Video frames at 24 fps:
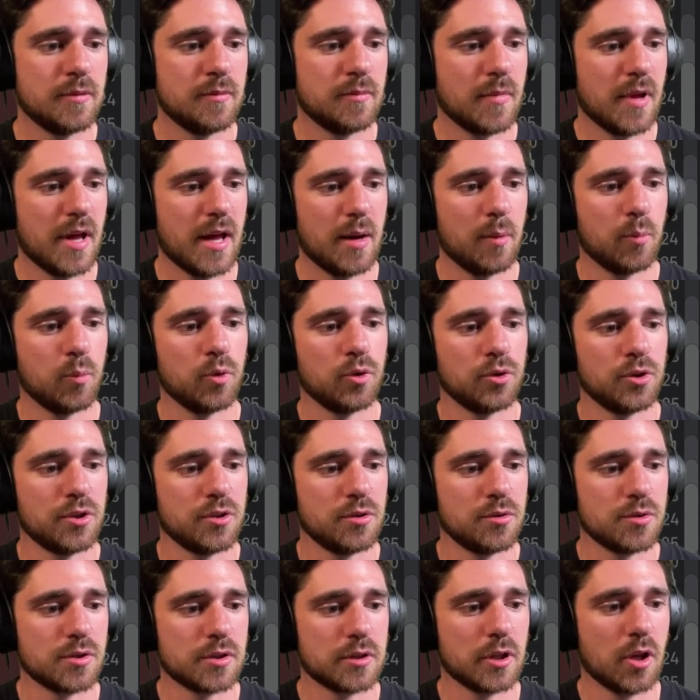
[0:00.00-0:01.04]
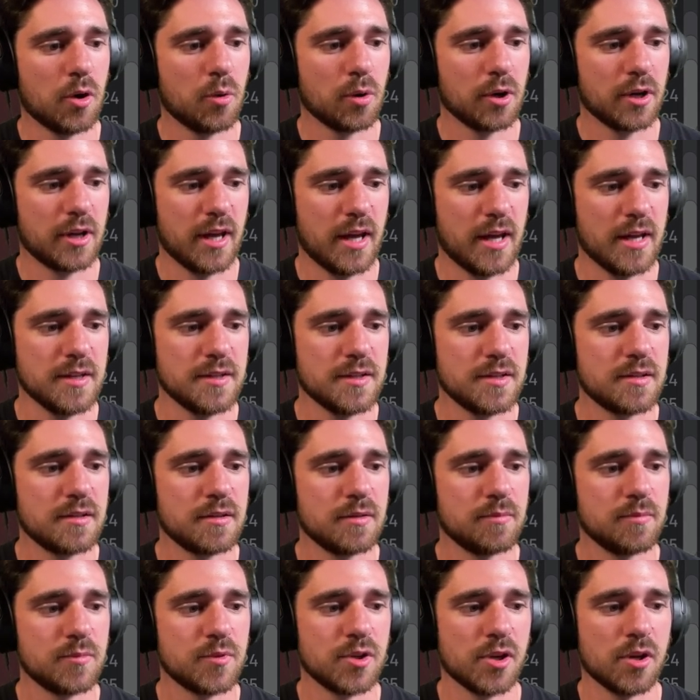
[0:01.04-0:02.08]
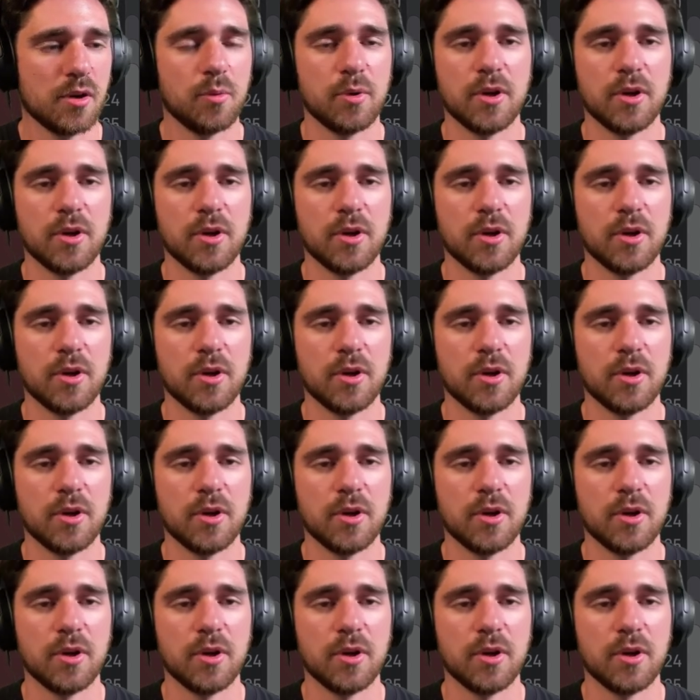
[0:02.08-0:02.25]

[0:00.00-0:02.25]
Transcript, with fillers: and we'll use lowercase. So we